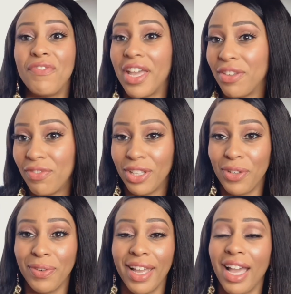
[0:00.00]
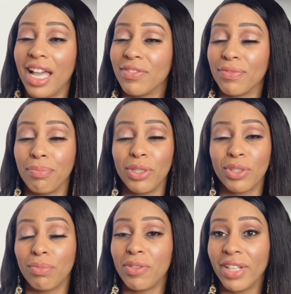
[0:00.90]
faithfully, okay? I have built
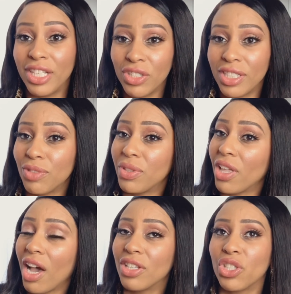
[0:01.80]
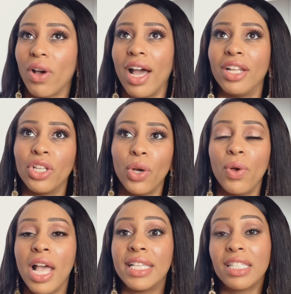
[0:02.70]
so many relationships with y'all, so I know
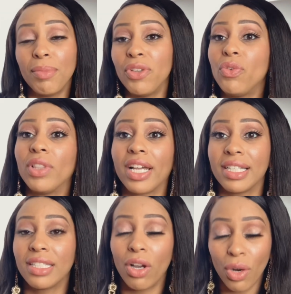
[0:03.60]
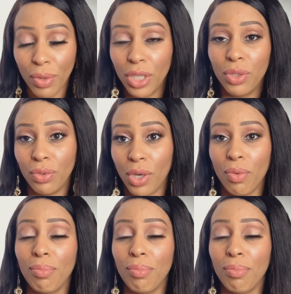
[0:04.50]
some of you, like I said, already do know.